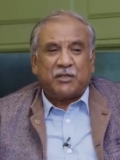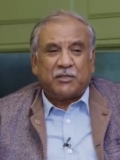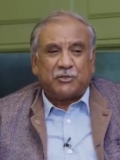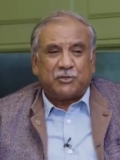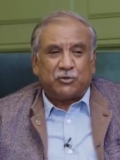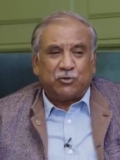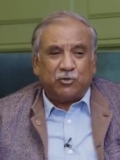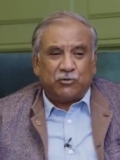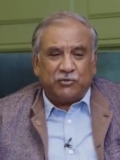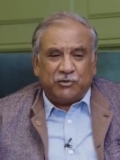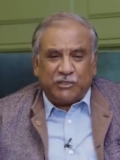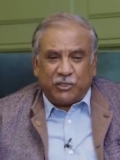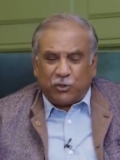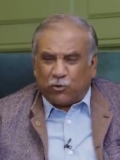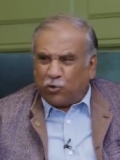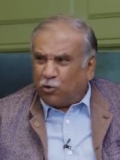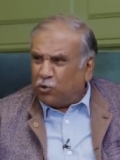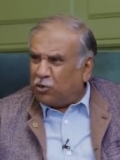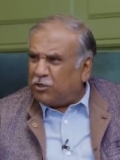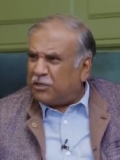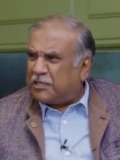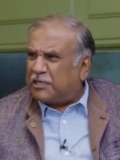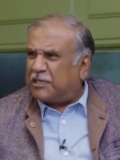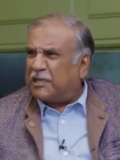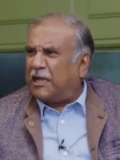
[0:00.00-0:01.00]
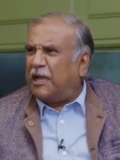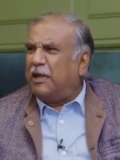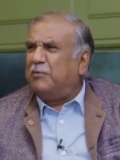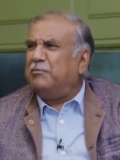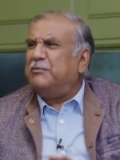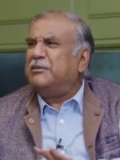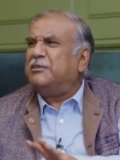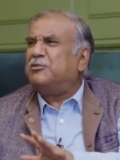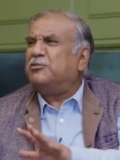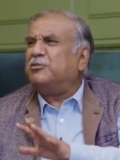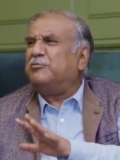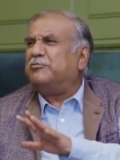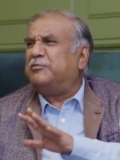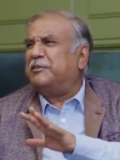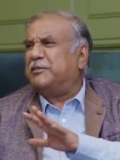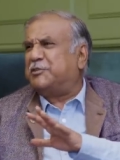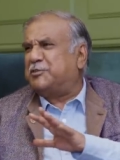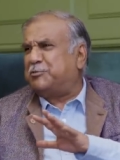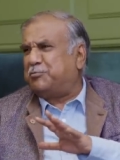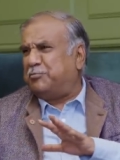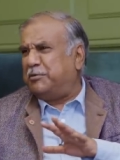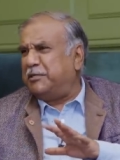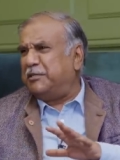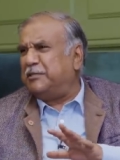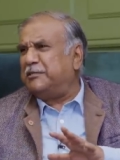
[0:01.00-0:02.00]
So the whole gamut of
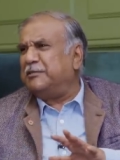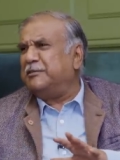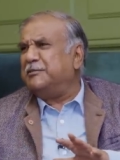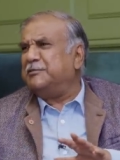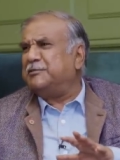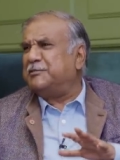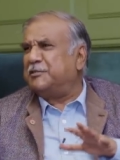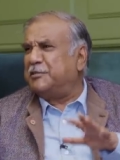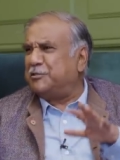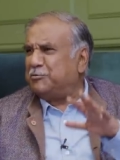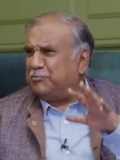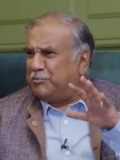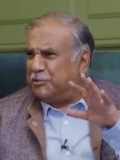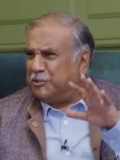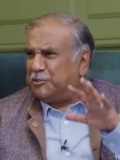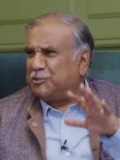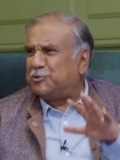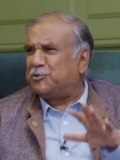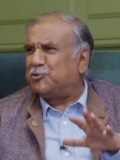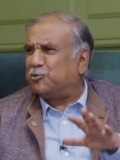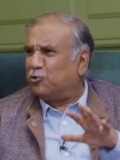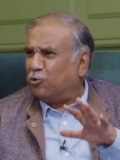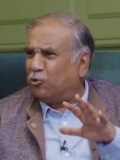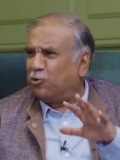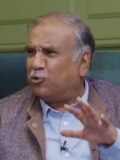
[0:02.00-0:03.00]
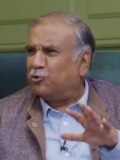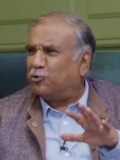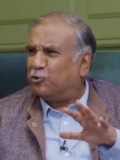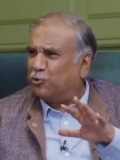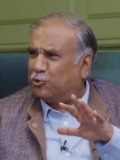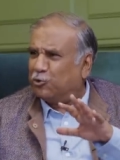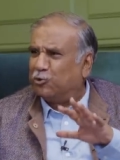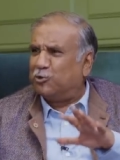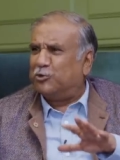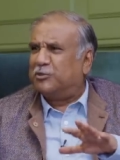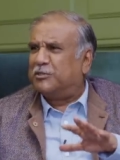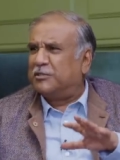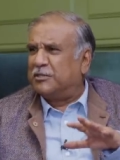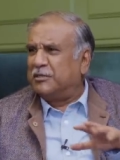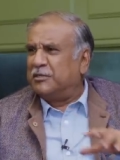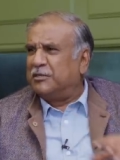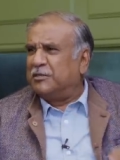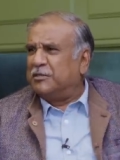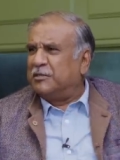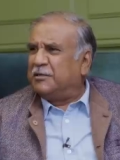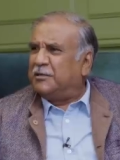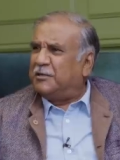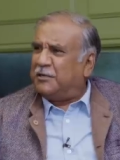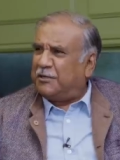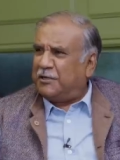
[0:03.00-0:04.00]
experience has been so good,
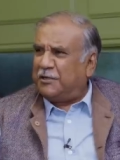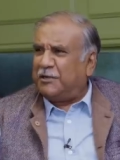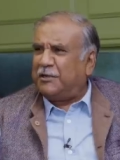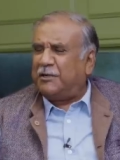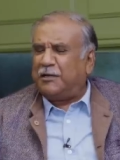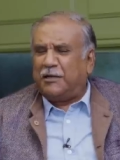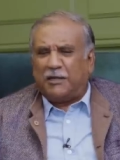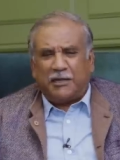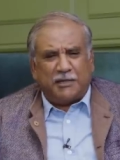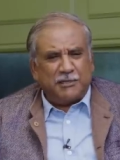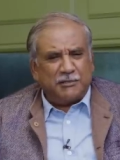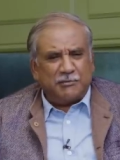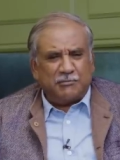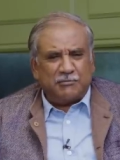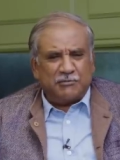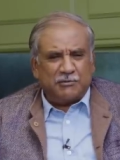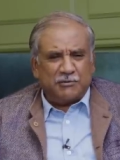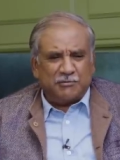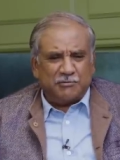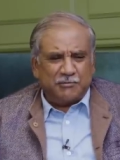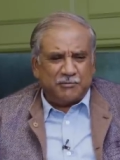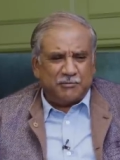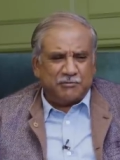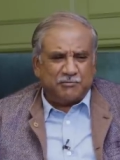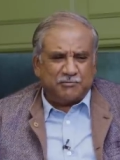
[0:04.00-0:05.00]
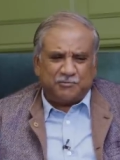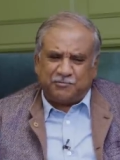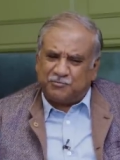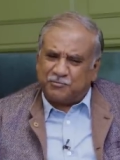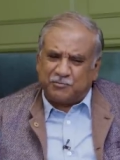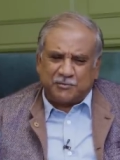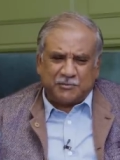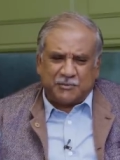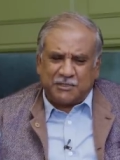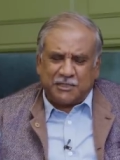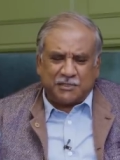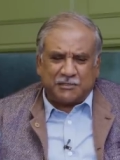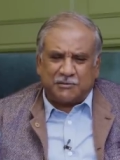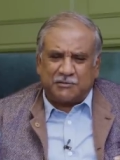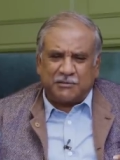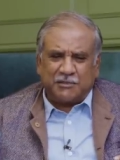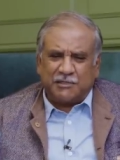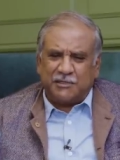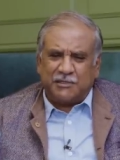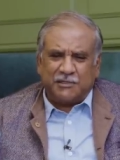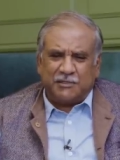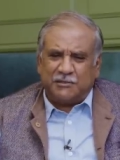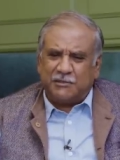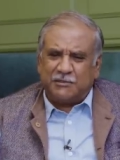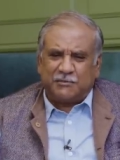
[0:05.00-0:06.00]
and that
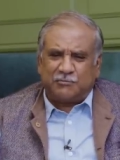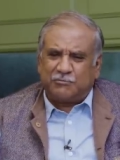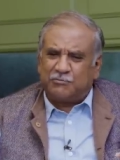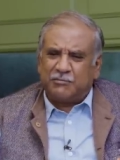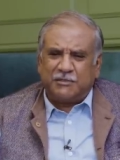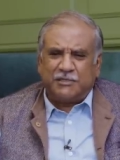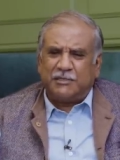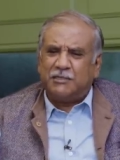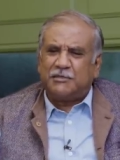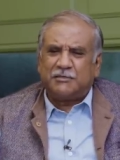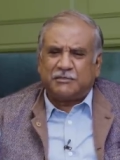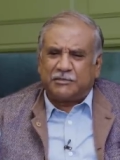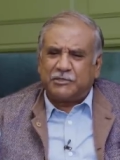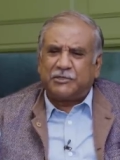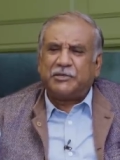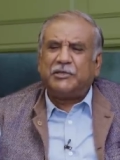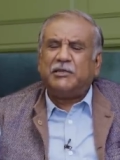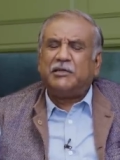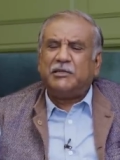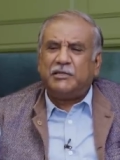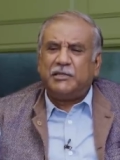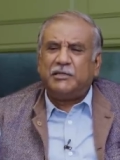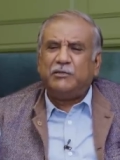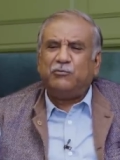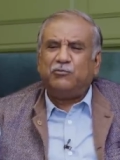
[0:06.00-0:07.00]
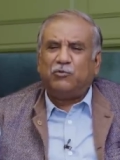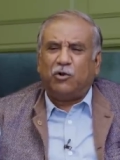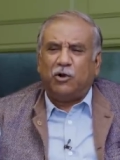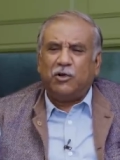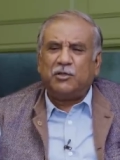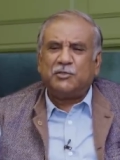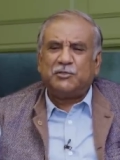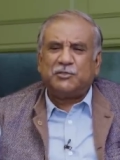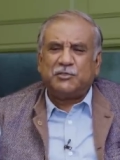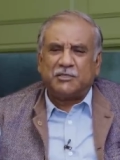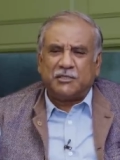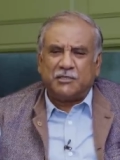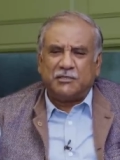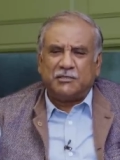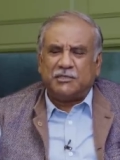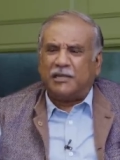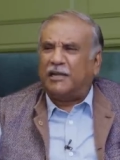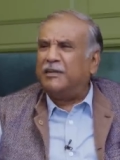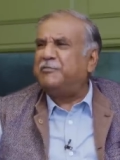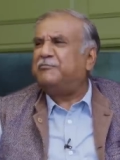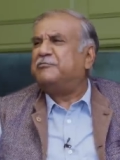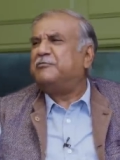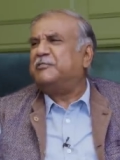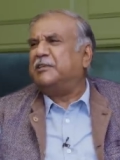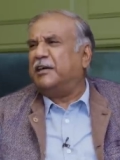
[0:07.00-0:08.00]
it really was a
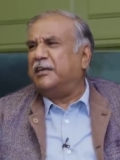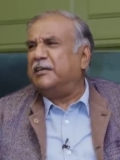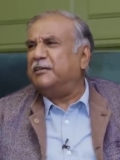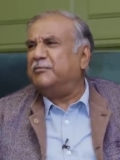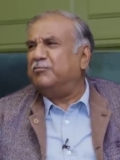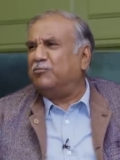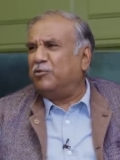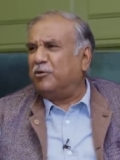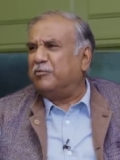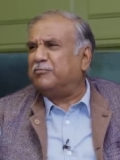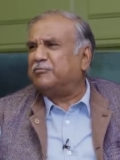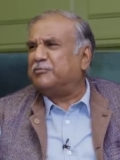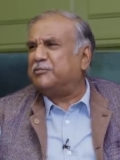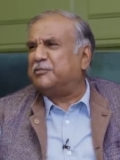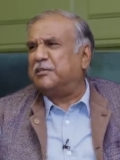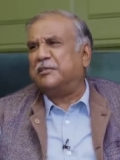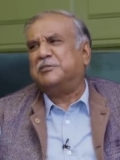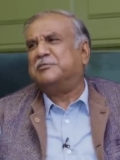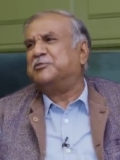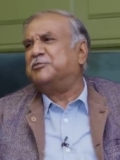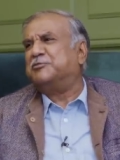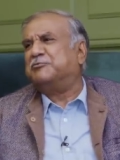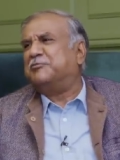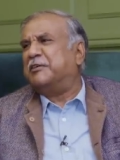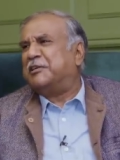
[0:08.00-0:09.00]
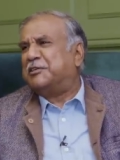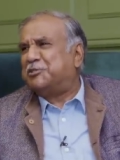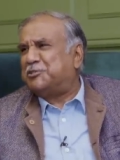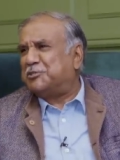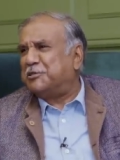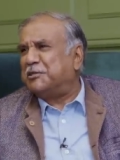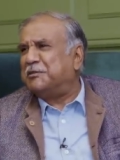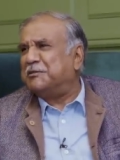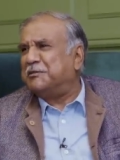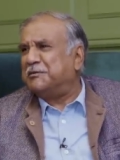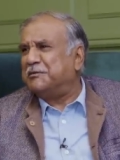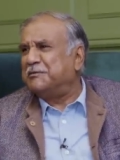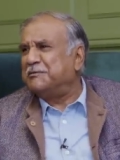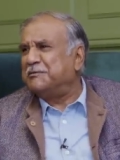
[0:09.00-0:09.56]
lifetime of satisfaction.